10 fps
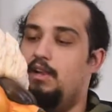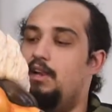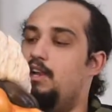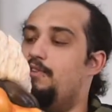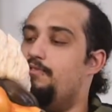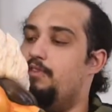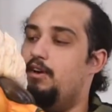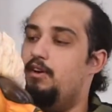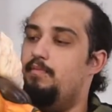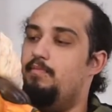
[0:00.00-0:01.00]
left
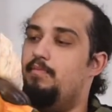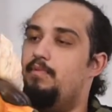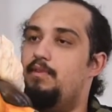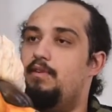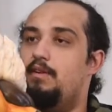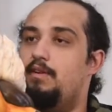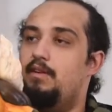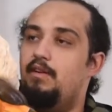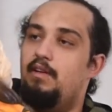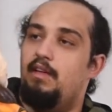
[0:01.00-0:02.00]
arm,
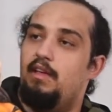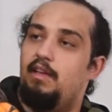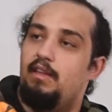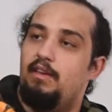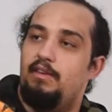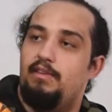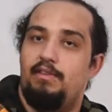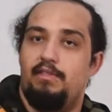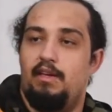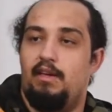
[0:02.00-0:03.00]
and
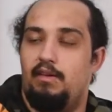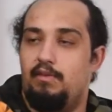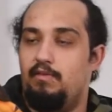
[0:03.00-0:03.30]
that